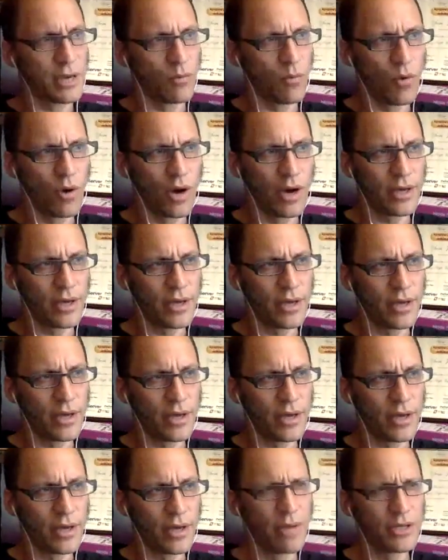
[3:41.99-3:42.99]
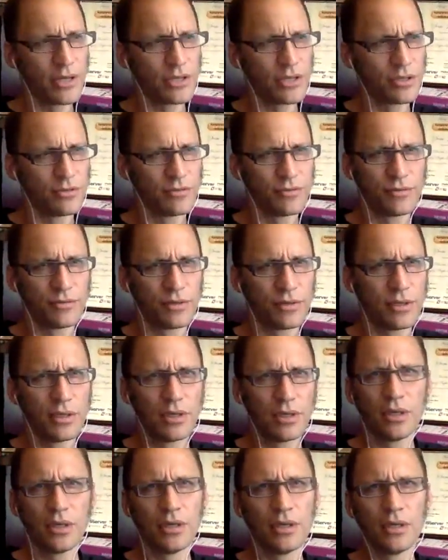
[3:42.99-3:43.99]
why. There is some mention of
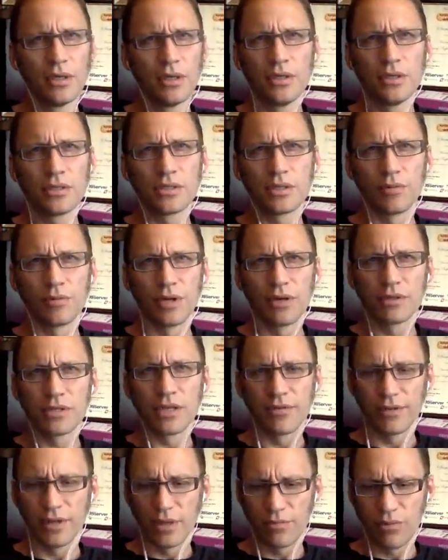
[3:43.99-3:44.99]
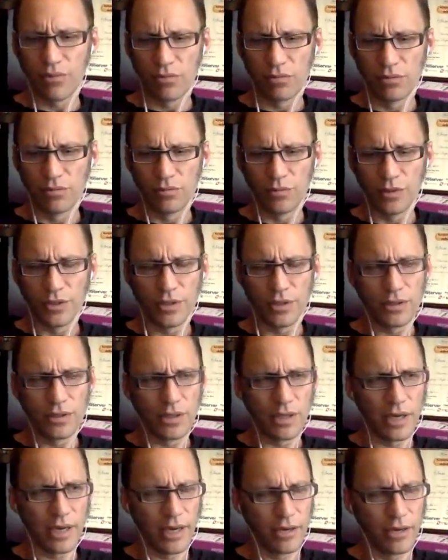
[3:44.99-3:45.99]
someone else having that problem with
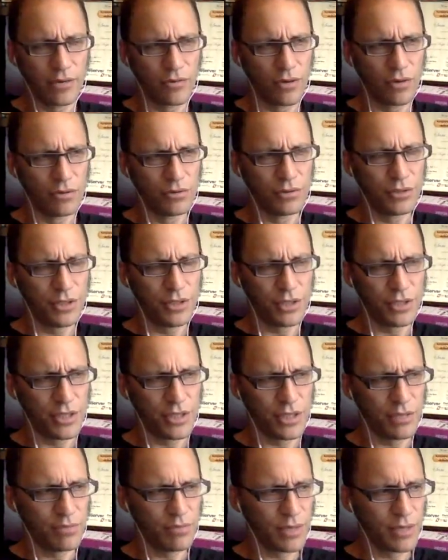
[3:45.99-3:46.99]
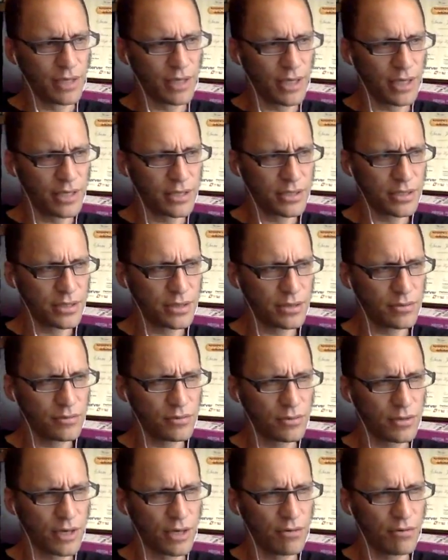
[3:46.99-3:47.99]
a hand-rolled Jitsi, but I guess
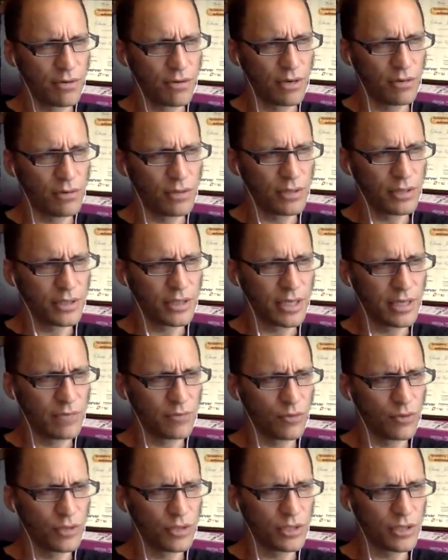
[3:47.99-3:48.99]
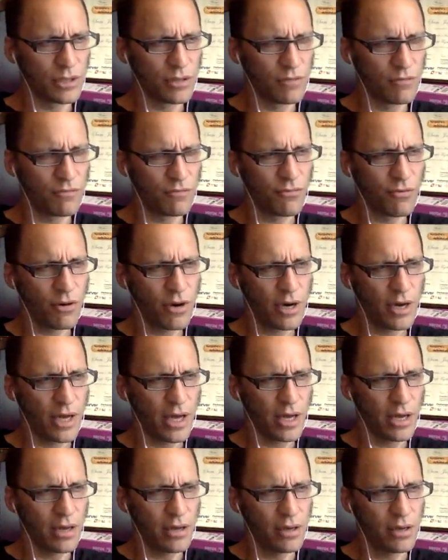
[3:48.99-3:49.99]
Ryder and I will look at that in more detail on
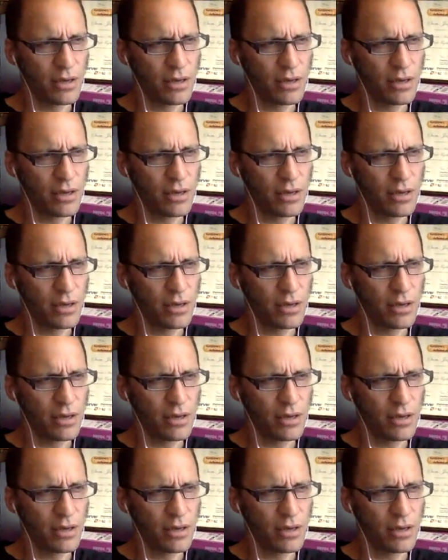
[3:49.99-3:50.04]
Friday.